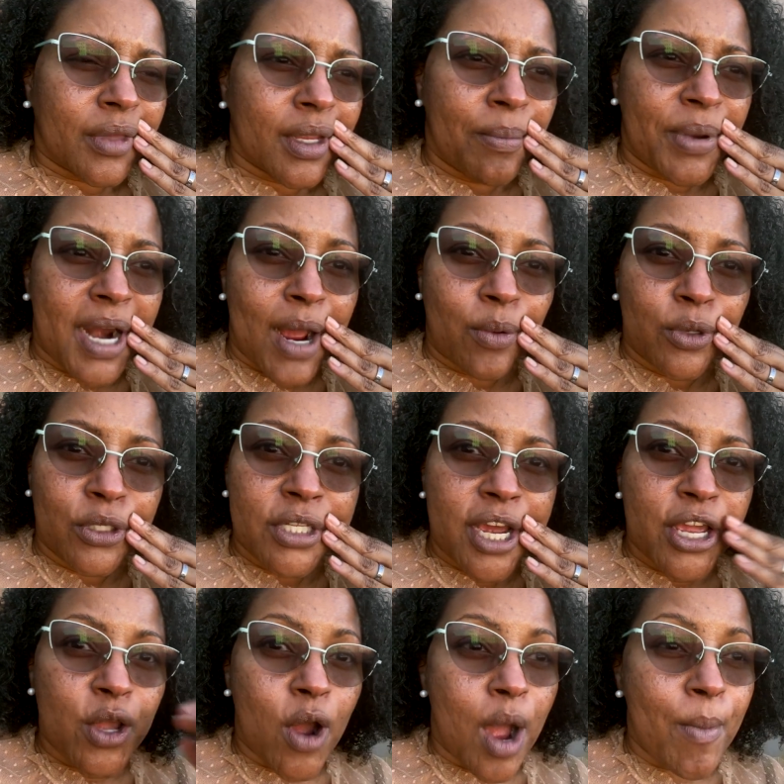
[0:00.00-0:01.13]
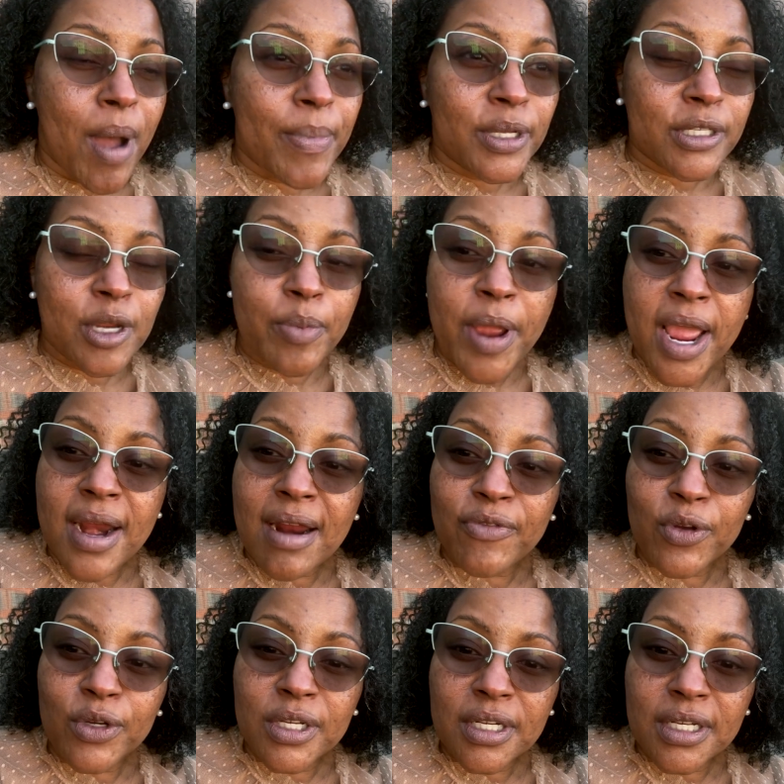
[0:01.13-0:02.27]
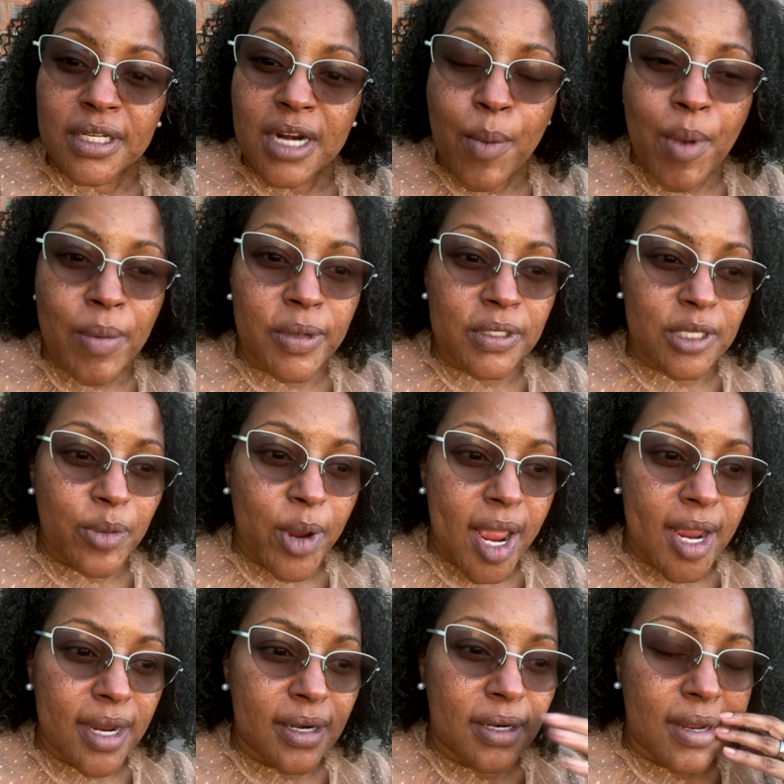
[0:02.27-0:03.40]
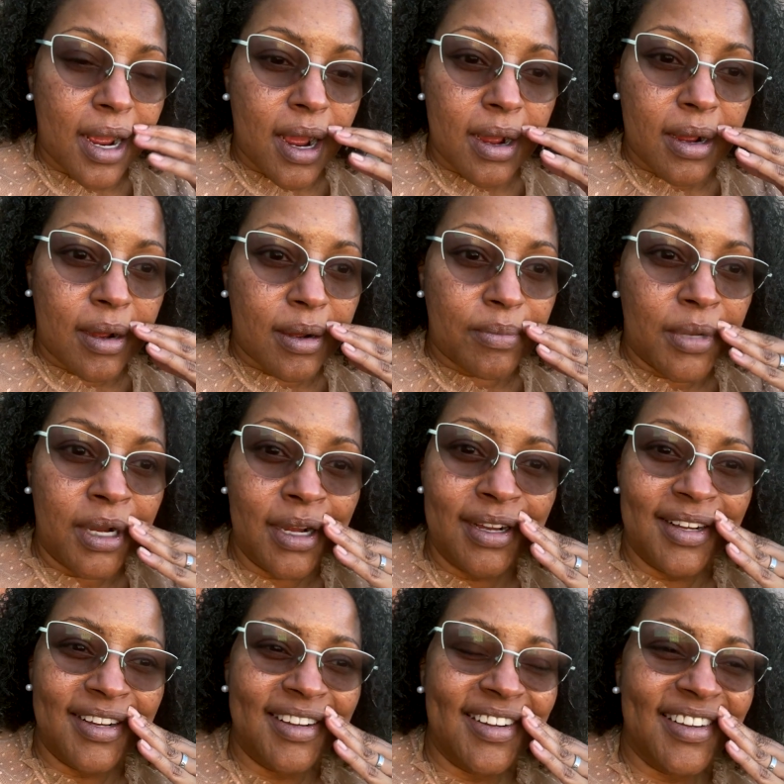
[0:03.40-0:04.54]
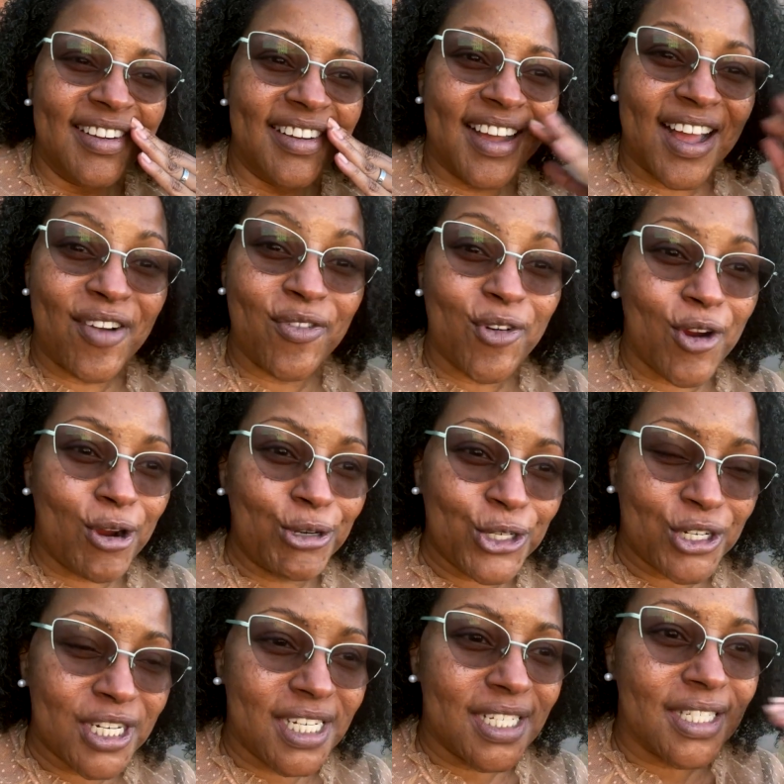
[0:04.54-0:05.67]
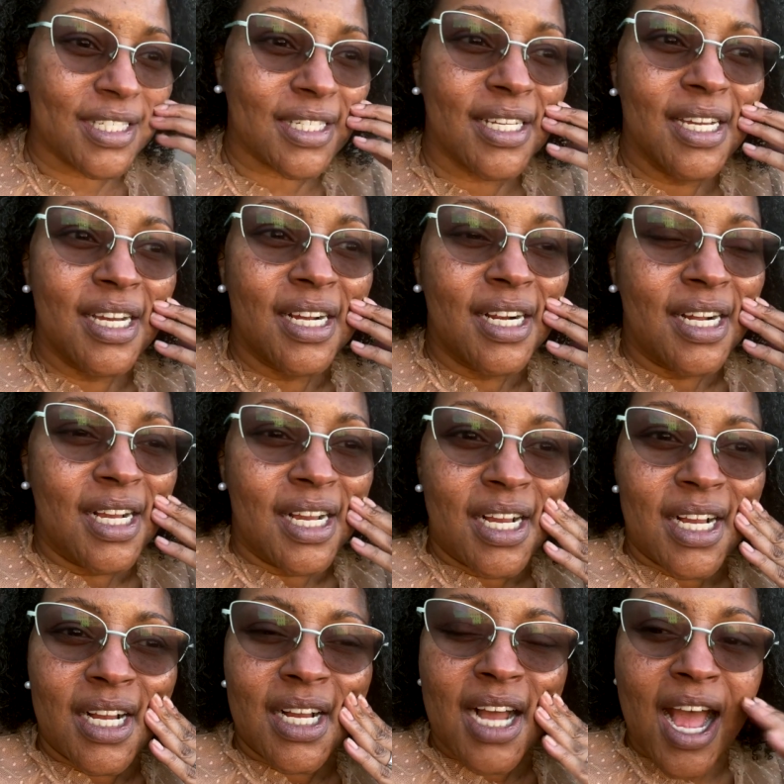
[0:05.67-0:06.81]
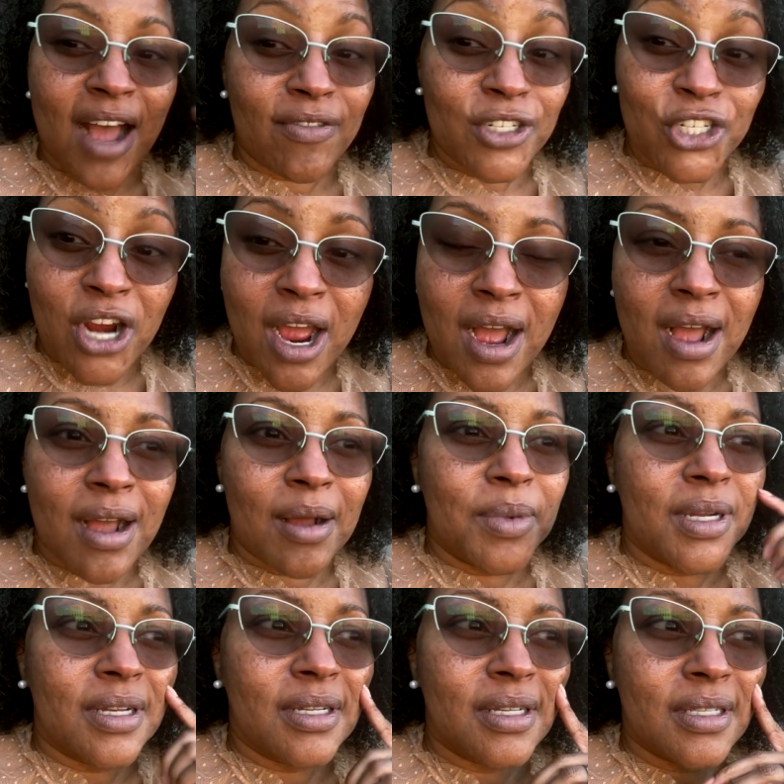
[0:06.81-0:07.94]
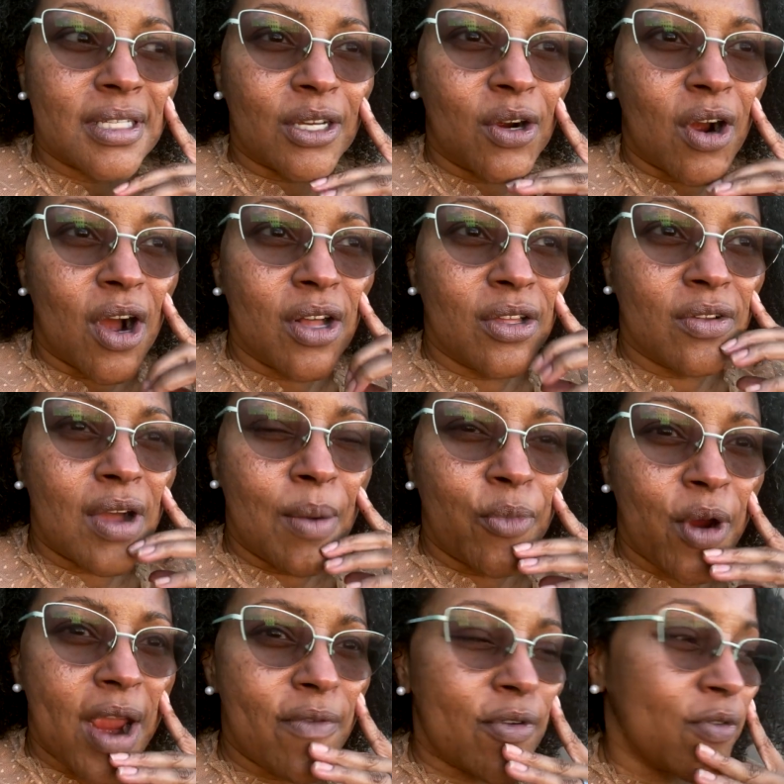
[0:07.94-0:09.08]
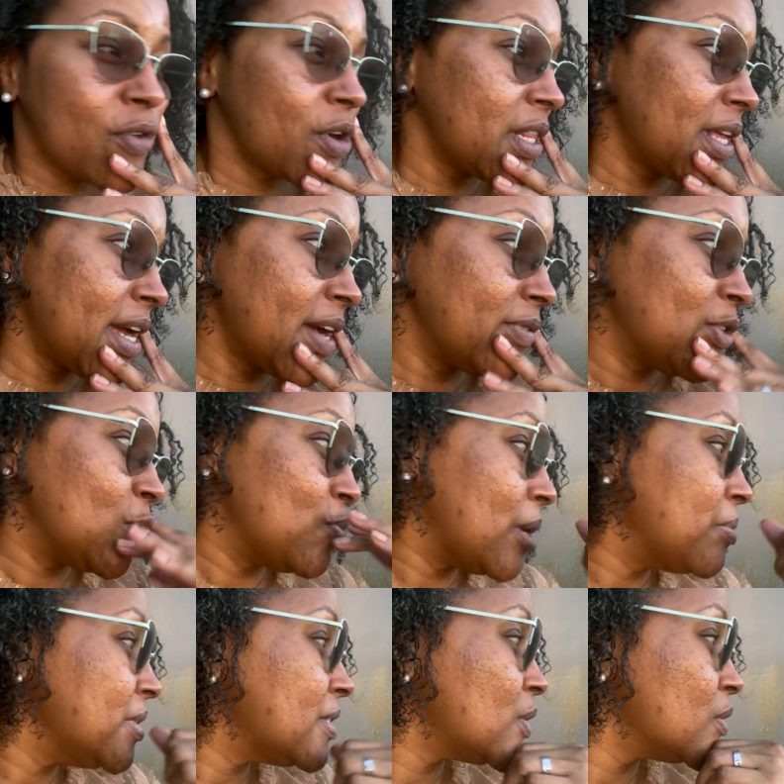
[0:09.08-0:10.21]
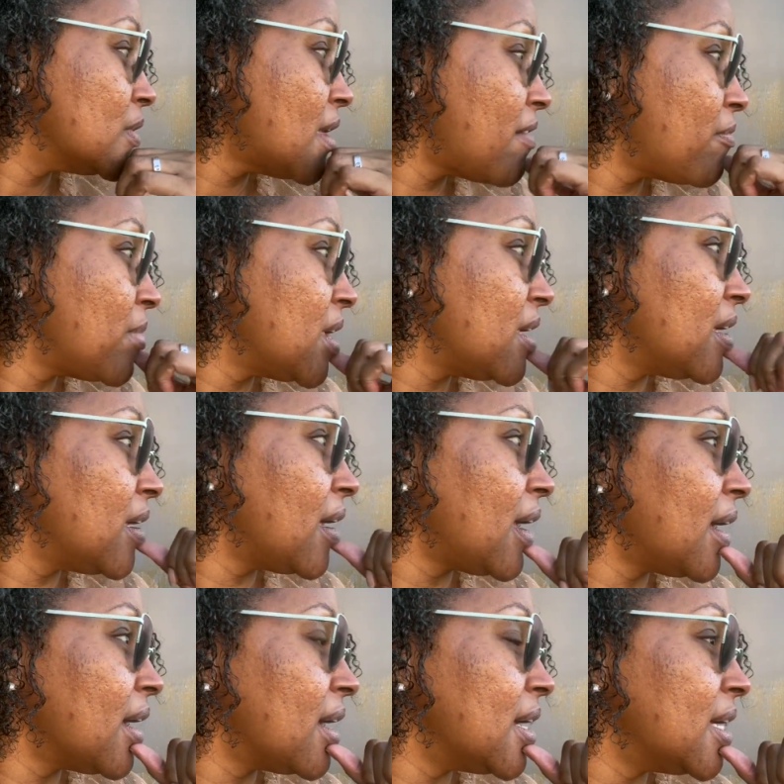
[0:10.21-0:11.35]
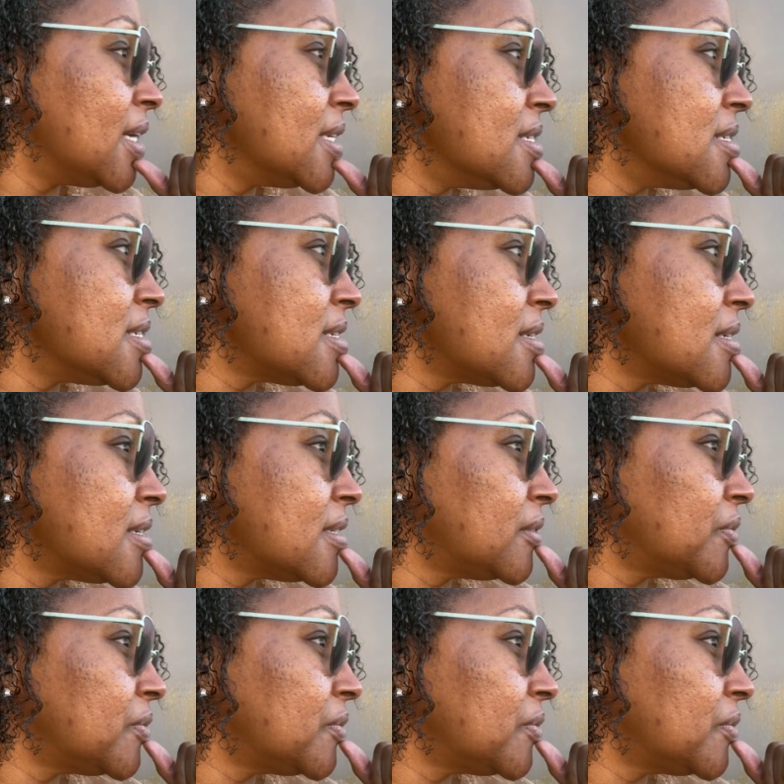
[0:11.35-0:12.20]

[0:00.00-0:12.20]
But I will tell you, all my bills are paid. I feel good. All my bills are paid. I have groceries. I have a job. So, I'm grateful for all that. I have two puppies who love me. And...